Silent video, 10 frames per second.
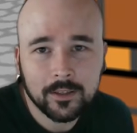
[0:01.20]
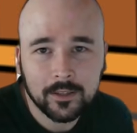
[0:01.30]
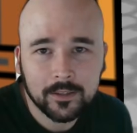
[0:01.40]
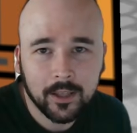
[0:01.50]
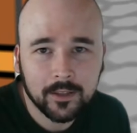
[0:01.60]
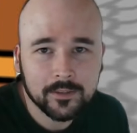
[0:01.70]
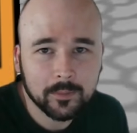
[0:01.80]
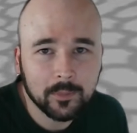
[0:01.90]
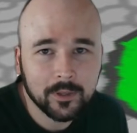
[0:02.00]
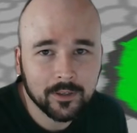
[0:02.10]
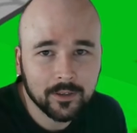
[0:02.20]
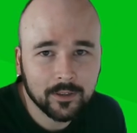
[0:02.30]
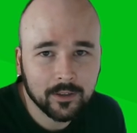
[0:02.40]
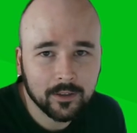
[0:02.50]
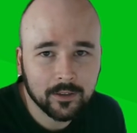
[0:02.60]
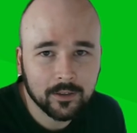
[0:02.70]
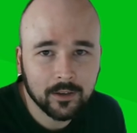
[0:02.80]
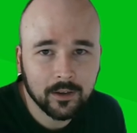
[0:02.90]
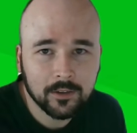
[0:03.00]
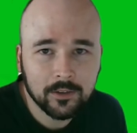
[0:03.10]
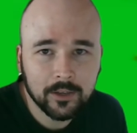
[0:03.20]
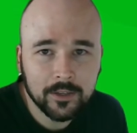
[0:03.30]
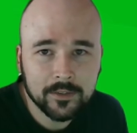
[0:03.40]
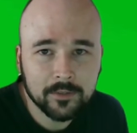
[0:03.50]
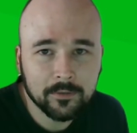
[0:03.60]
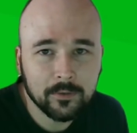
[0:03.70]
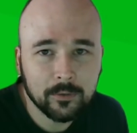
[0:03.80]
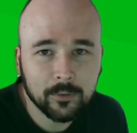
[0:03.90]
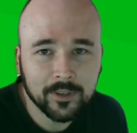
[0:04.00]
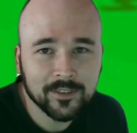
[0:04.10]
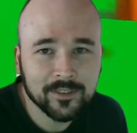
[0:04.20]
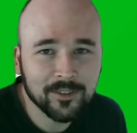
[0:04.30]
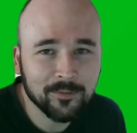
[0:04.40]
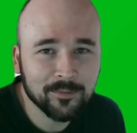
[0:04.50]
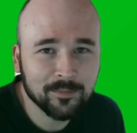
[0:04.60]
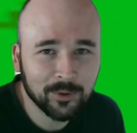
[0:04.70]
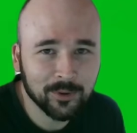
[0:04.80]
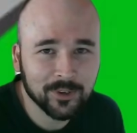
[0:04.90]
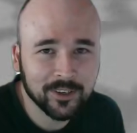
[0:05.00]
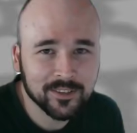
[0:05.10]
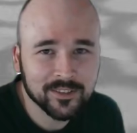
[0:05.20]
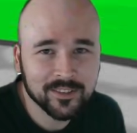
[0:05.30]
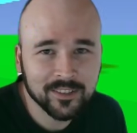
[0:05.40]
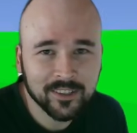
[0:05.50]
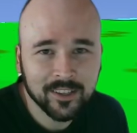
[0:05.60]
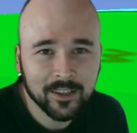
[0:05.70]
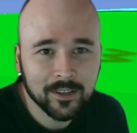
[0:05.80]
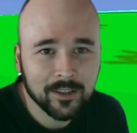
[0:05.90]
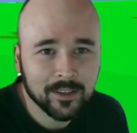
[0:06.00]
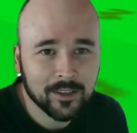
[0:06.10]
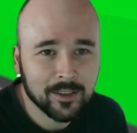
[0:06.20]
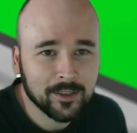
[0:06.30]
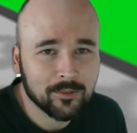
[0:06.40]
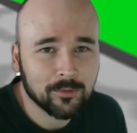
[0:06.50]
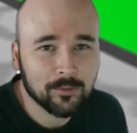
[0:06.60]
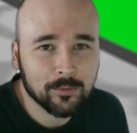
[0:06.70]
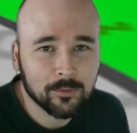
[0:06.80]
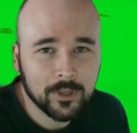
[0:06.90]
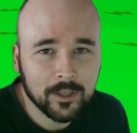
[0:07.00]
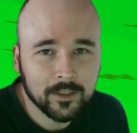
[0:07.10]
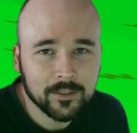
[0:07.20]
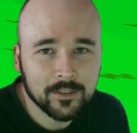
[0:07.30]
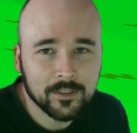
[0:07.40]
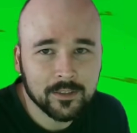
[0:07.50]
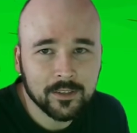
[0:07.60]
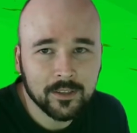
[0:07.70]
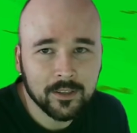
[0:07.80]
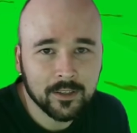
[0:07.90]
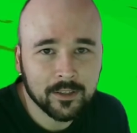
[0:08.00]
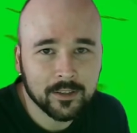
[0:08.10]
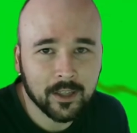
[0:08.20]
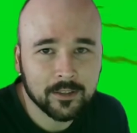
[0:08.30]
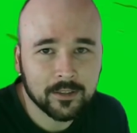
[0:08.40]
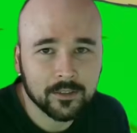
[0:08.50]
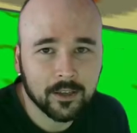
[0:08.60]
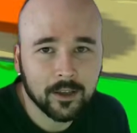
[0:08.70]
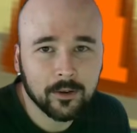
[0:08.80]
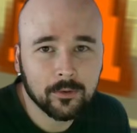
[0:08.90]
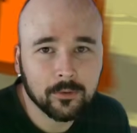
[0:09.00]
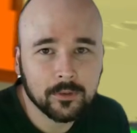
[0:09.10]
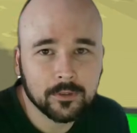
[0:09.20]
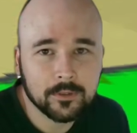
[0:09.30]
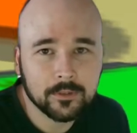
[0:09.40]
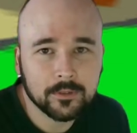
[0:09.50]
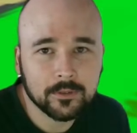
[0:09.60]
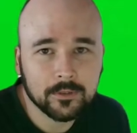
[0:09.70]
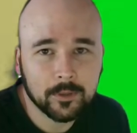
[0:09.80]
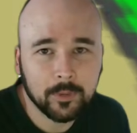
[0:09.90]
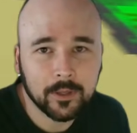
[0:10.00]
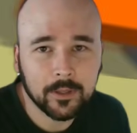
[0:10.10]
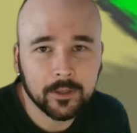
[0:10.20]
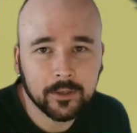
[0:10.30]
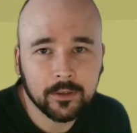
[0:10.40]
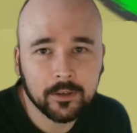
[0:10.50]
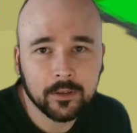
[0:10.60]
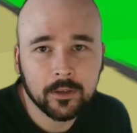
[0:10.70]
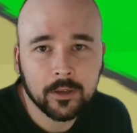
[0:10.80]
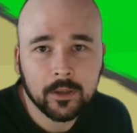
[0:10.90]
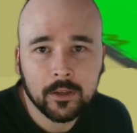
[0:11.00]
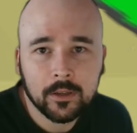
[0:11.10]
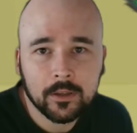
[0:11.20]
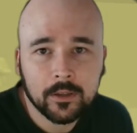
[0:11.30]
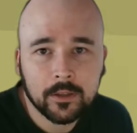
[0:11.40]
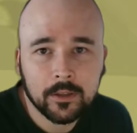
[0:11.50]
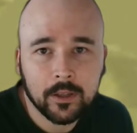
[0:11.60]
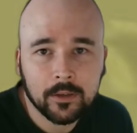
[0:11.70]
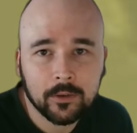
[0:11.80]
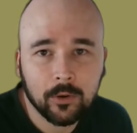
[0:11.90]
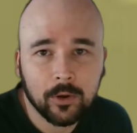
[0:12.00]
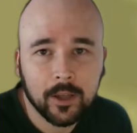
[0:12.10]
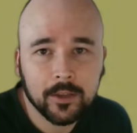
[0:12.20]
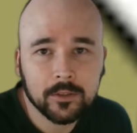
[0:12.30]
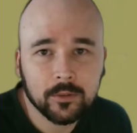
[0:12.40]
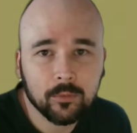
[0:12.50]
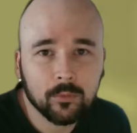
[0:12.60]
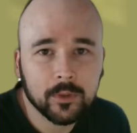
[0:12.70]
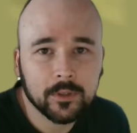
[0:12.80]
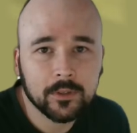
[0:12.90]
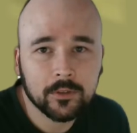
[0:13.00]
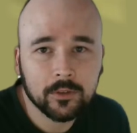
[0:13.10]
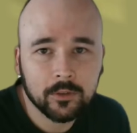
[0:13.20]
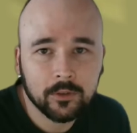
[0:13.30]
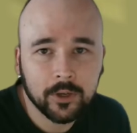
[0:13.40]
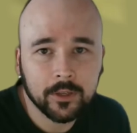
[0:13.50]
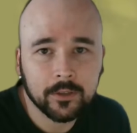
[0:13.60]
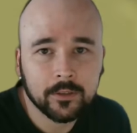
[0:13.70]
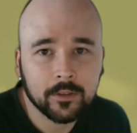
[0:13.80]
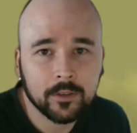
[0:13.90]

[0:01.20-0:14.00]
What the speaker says: it has been a crazy few weeks of progress. You can see that now the player can collide with the terrain.